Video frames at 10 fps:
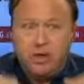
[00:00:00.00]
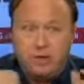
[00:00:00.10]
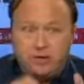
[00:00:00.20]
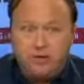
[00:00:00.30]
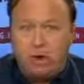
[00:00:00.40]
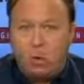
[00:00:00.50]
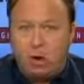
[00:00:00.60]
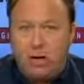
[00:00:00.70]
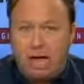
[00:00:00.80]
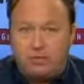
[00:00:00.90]
There is no
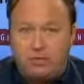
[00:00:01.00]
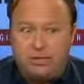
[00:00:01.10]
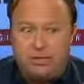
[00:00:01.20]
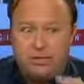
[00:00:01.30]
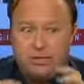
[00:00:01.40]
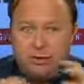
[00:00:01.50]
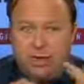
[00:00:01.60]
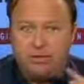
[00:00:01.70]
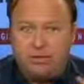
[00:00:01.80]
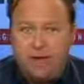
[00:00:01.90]
world government. There is no
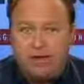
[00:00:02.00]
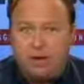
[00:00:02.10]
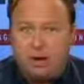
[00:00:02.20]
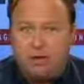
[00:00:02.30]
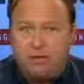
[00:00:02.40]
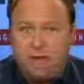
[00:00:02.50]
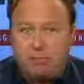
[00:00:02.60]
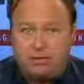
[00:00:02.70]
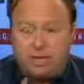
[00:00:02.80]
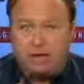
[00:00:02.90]
global banking
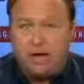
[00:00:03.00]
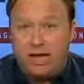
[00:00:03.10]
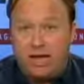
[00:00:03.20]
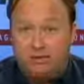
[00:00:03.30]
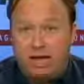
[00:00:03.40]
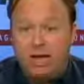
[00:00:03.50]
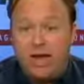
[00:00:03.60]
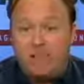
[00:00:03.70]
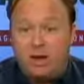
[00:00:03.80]
cartel, but there is,